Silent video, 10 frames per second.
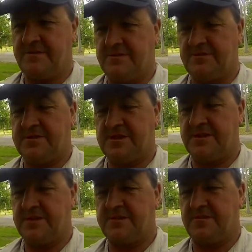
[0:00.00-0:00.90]

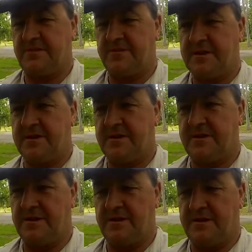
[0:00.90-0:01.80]
2-second timer,
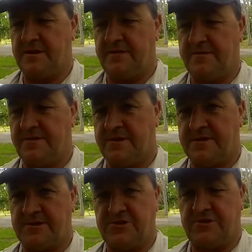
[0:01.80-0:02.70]

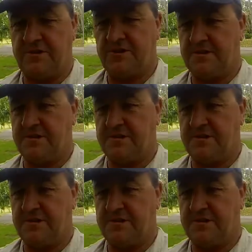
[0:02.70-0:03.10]
fire the shot,